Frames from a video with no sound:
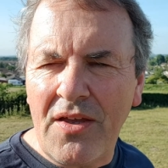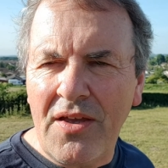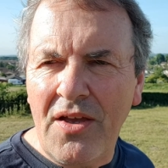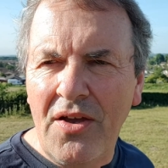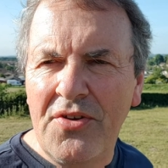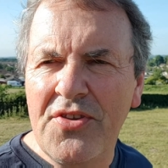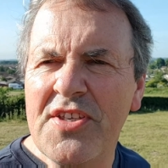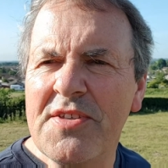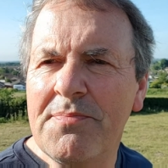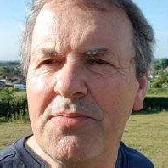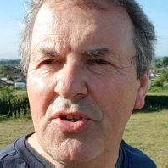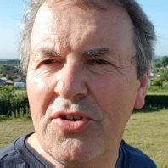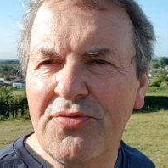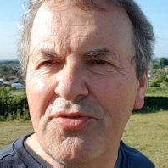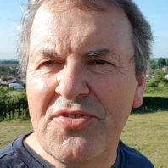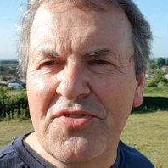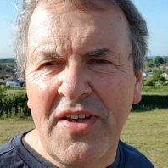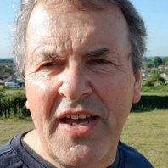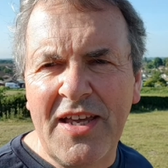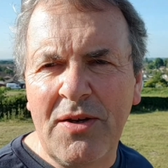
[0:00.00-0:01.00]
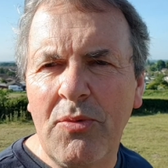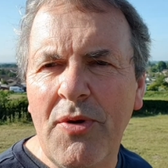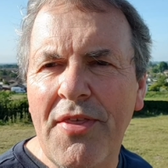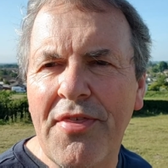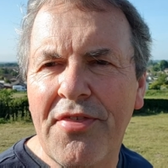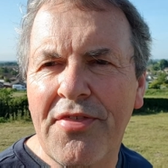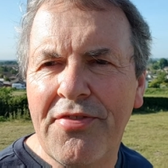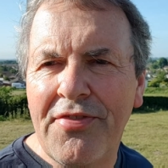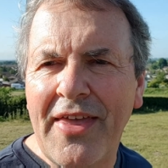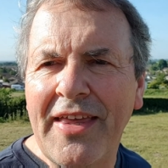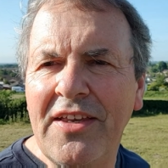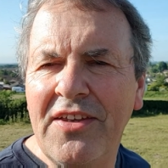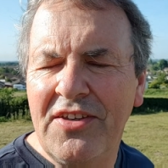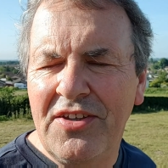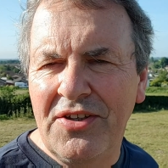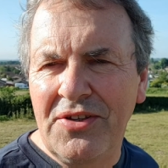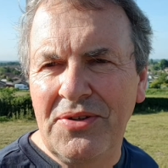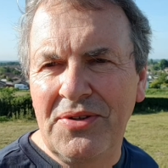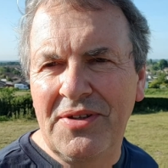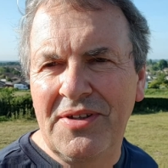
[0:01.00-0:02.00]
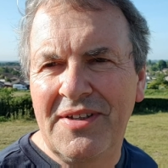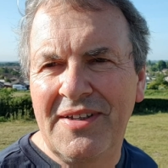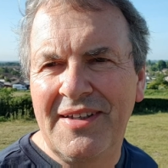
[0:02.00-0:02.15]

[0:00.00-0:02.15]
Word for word: on this beautiful day, we thank you